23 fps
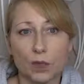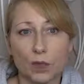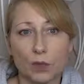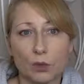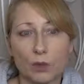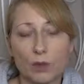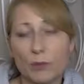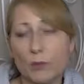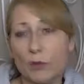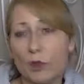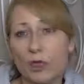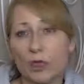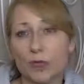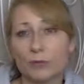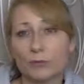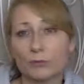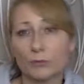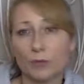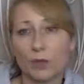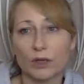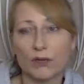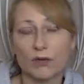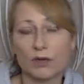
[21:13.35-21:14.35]
with money,
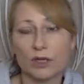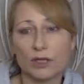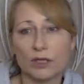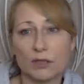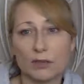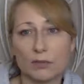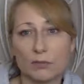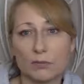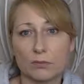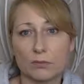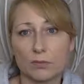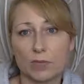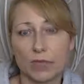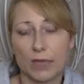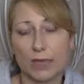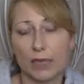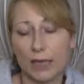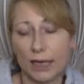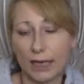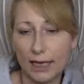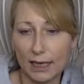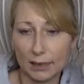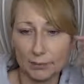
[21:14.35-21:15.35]
whether it's
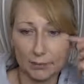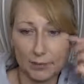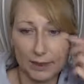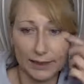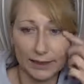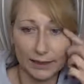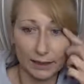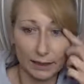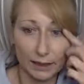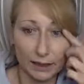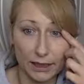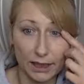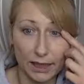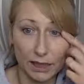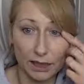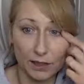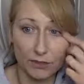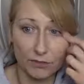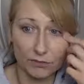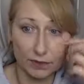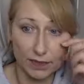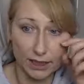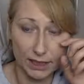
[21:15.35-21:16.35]
mentally
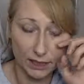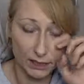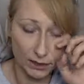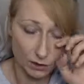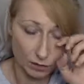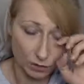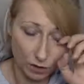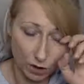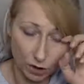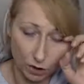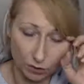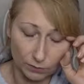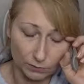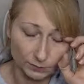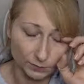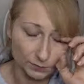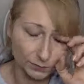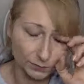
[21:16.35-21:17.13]
health related or not.